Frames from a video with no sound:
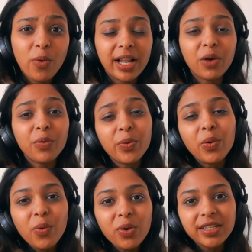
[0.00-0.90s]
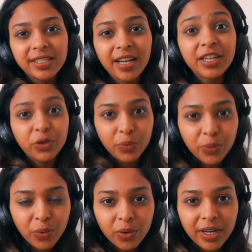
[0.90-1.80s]
Well, we were all assigned a
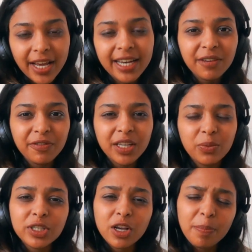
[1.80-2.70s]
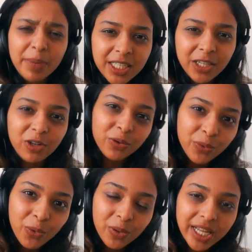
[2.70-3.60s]
role, and if there was a particular
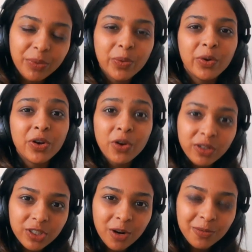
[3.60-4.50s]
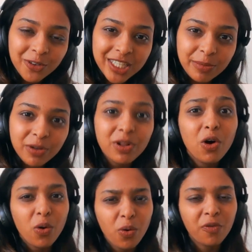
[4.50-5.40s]
role that we were not comfortable
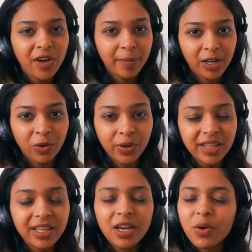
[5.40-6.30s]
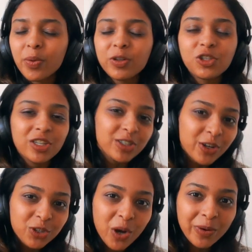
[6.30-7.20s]
or familiar with, we would just
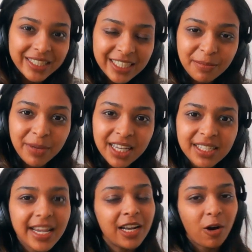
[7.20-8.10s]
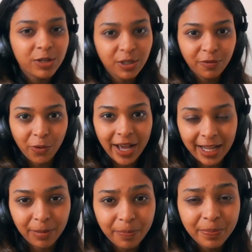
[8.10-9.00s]
go to our teammates and ask for help.